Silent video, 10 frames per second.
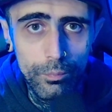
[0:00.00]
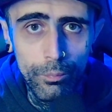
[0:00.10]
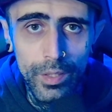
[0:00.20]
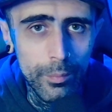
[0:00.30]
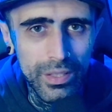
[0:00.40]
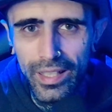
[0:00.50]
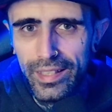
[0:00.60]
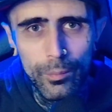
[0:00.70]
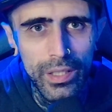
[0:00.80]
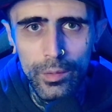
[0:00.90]
Maybe like
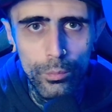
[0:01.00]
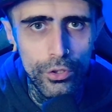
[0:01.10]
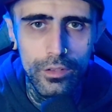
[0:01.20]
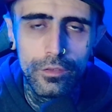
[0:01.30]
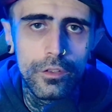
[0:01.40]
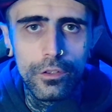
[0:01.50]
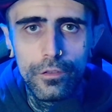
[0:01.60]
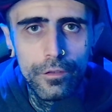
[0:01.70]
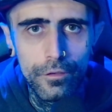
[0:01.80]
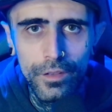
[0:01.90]
a pinprick for
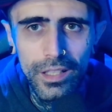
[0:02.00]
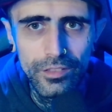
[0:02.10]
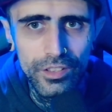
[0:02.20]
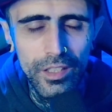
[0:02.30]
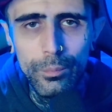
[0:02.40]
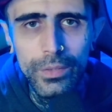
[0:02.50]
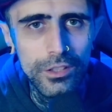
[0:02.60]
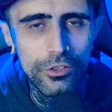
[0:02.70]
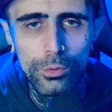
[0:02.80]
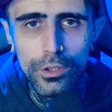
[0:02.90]
5 to 10
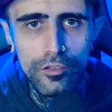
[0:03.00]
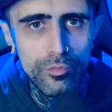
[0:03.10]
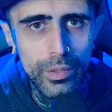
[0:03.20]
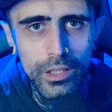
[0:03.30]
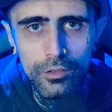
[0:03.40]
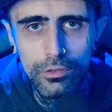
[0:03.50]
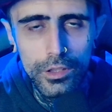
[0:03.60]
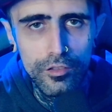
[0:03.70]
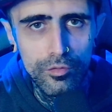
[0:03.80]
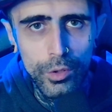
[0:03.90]
minutes worth of pain
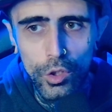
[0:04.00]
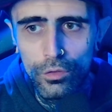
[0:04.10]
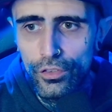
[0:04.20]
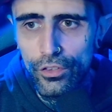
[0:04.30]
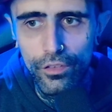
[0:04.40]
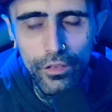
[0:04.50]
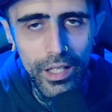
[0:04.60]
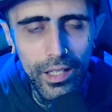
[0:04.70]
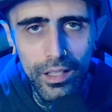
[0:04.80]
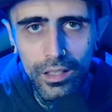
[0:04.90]
relief, but other than that,